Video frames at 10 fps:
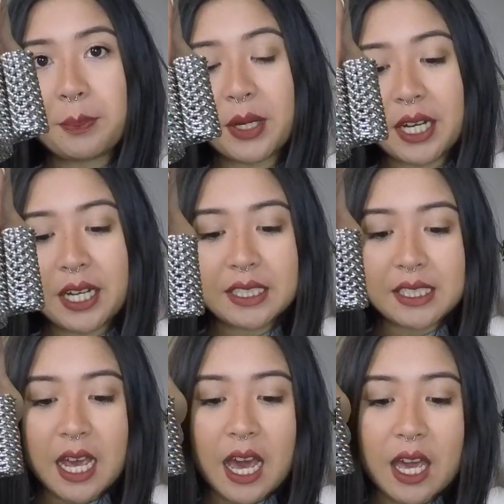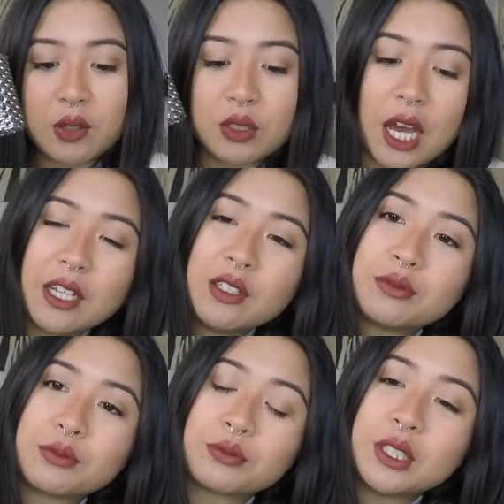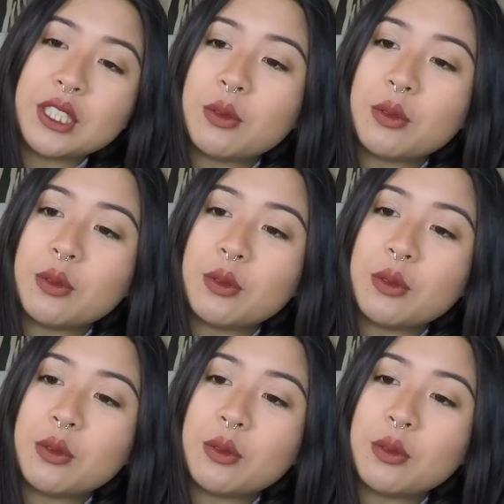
But I kind of really